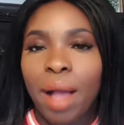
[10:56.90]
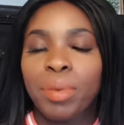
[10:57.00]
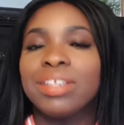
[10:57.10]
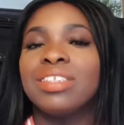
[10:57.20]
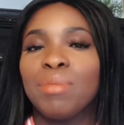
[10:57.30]

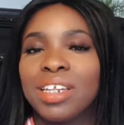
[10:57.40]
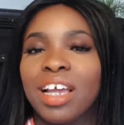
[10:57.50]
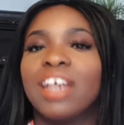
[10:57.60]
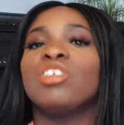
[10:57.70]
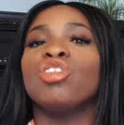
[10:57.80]
happens, the
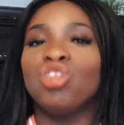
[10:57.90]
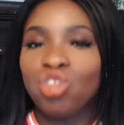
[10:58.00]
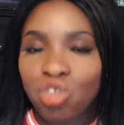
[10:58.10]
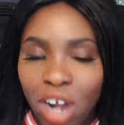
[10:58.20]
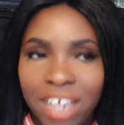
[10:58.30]
medication
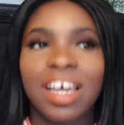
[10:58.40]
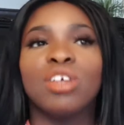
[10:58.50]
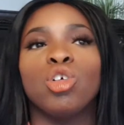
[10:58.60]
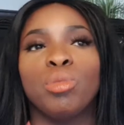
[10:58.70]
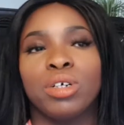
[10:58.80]
dries
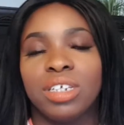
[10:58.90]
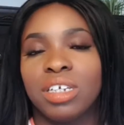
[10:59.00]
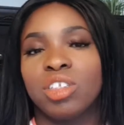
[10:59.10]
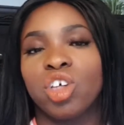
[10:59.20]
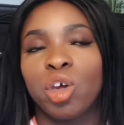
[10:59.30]
out your
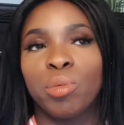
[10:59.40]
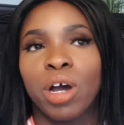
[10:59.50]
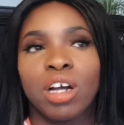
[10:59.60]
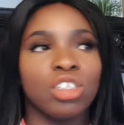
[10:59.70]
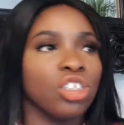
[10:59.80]
body so
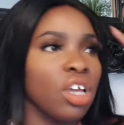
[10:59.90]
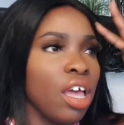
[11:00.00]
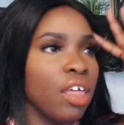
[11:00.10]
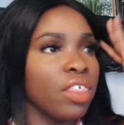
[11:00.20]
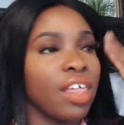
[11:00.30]
much
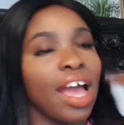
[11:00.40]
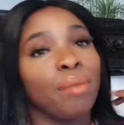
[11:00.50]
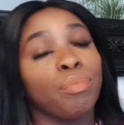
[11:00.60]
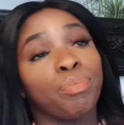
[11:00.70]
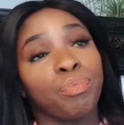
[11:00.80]
that